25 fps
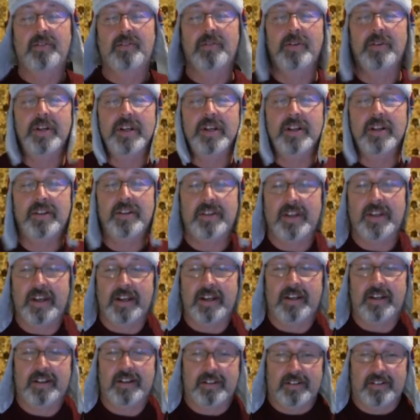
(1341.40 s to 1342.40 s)
What do you
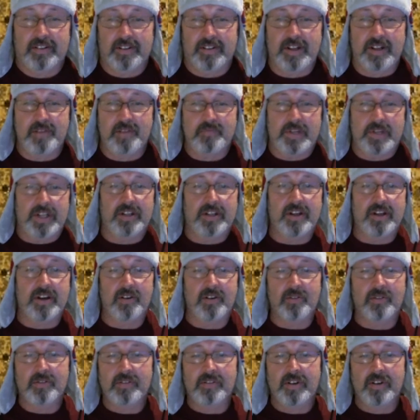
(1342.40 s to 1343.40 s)
think? Let me
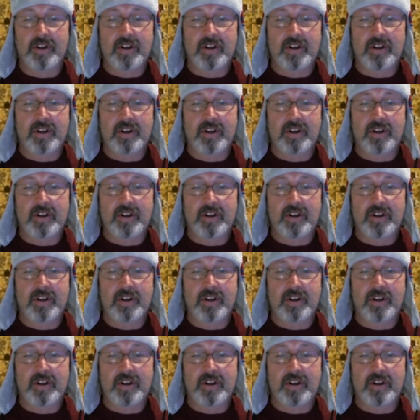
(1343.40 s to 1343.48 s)
know.